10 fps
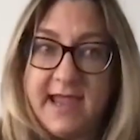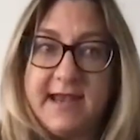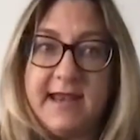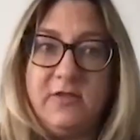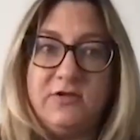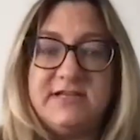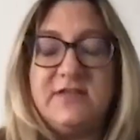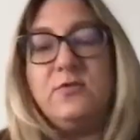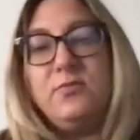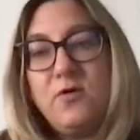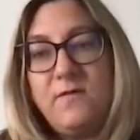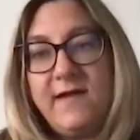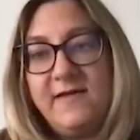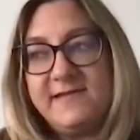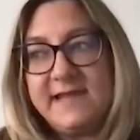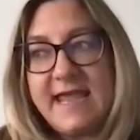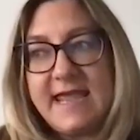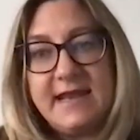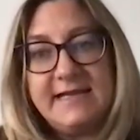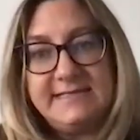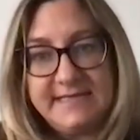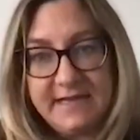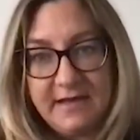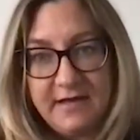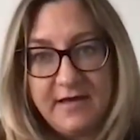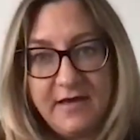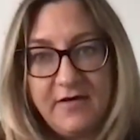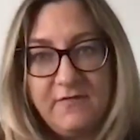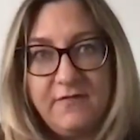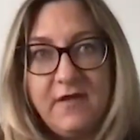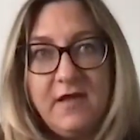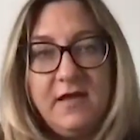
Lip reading: and I looked at their profiles to get an idea of